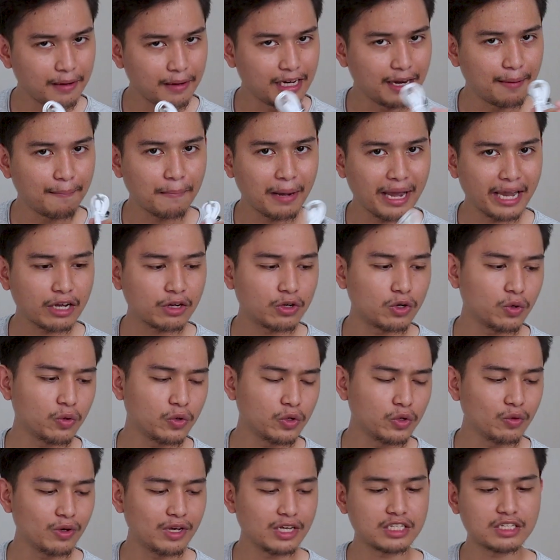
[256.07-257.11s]
the micro
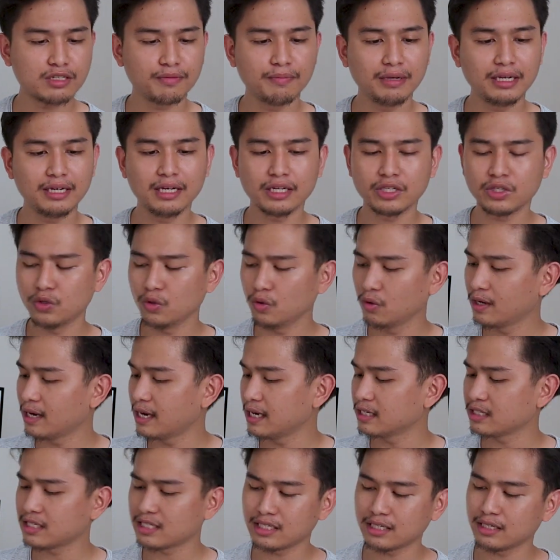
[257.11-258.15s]
USB that you
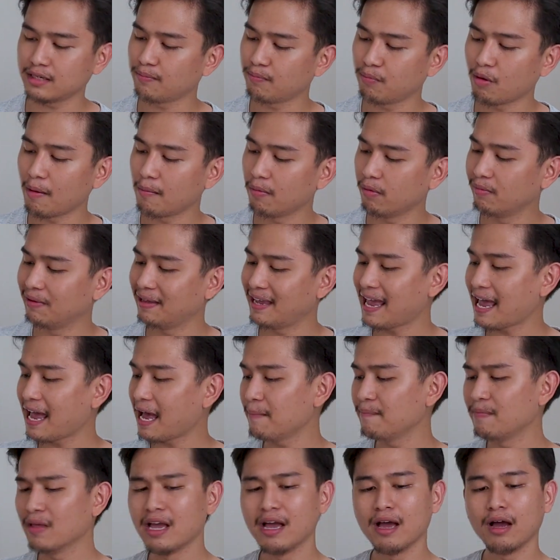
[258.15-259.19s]
guys probably
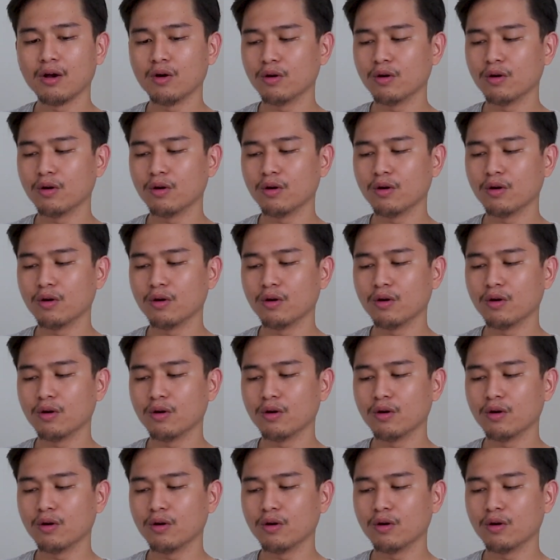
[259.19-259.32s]
have.